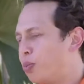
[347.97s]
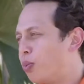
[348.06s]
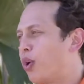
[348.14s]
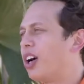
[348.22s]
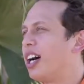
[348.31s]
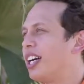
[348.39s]

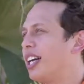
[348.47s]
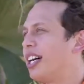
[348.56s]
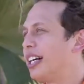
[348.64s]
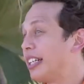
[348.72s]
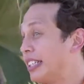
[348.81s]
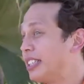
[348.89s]
why
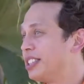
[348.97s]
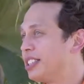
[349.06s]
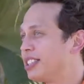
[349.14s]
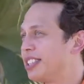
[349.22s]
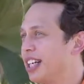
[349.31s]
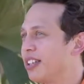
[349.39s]
uh,
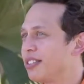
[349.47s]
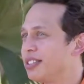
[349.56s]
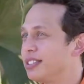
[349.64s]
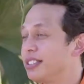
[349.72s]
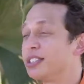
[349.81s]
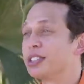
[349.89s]
Indigenous health
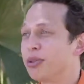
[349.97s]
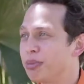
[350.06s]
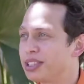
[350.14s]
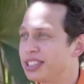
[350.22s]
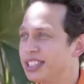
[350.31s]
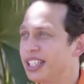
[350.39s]
is, is so
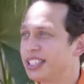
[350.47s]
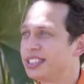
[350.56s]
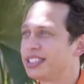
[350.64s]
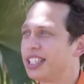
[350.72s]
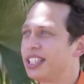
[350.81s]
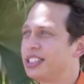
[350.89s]
messy at
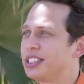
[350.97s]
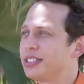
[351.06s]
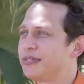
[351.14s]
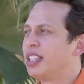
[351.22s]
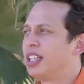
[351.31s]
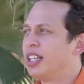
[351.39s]
this stage.
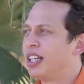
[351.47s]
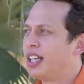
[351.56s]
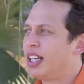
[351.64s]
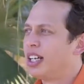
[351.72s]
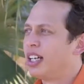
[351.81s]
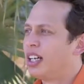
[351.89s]

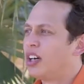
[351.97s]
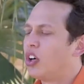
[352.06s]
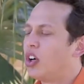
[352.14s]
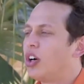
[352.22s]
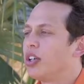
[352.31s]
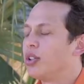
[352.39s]

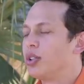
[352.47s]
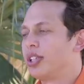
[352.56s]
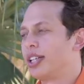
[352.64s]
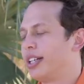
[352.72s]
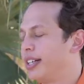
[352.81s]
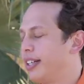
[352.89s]
Oh,
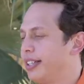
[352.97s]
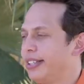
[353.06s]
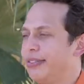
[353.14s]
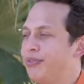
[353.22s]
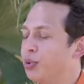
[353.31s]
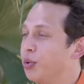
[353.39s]
look,
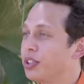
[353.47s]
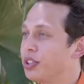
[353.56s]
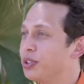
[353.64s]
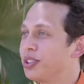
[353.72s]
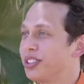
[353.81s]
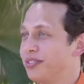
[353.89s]
if you want to
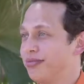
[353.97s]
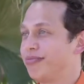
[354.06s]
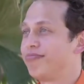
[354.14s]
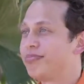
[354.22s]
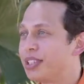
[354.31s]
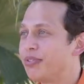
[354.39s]
do it,
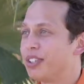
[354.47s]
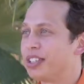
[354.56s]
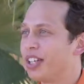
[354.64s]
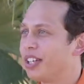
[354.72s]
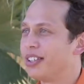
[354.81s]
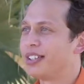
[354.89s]
give it a
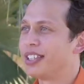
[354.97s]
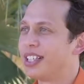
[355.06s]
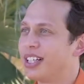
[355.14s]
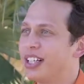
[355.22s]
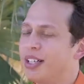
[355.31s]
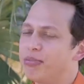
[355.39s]
go.
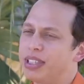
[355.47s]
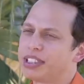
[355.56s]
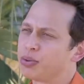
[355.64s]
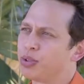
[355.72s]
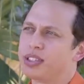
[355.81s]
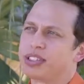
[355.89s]
Um,
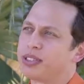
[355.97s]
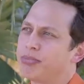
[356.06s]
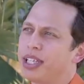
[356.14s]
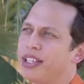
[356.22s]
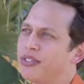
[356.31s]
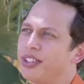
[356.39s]
that's what it's
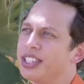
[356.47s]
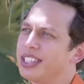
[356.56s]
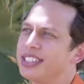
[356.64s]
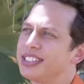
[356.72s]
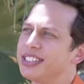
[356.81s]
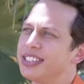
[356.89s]
about,
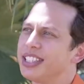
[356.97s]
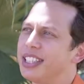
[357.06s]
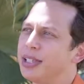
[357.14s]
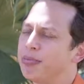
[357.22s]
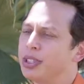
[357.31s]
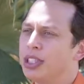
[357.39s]
really, isn't it?
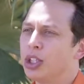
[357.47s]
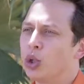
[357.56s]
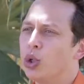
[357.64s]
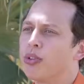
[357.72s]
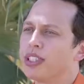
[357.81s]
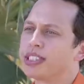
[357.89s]
Um,
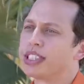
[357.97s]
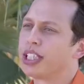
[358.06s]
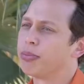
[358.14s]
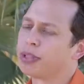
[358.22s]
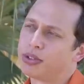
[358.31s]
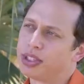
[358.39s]
all of us are going
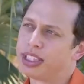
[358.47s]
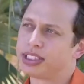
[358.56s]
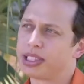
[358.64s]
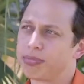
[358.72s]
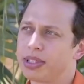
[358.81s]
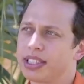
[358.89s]
to be good at
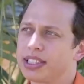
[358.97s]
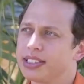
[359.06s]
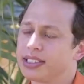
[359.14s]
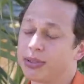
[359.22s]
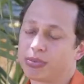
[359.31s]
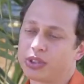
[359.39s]
something,
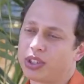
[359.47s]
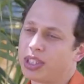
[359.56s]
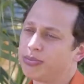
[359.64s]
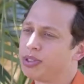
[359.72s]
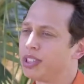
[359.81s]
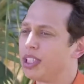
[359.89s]
and
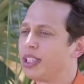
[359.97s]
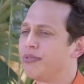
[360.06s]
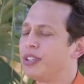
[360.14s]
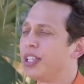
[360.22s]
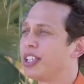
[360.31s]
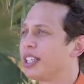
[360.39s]
sometimes, you know, if
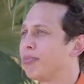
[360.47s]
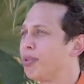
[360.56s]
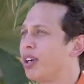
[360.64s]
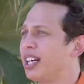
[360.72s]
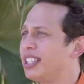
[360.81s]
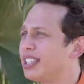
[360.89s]
you don't get
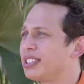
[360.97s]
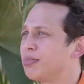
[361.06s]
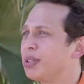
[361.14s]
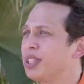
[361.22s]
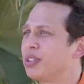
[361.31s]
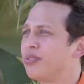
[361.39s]
by, it
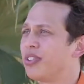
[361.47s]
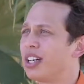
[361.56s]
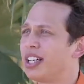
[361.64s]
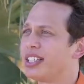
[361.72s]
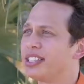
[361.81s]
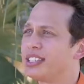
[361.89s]
doesn't mean you're a
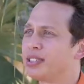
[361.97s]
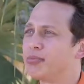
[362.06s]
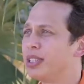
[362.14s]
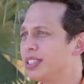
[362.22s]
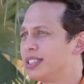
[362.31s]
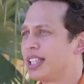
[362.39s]
failure. It just
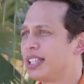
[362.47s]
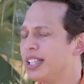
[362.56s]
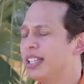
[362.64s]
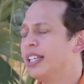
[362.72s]
means that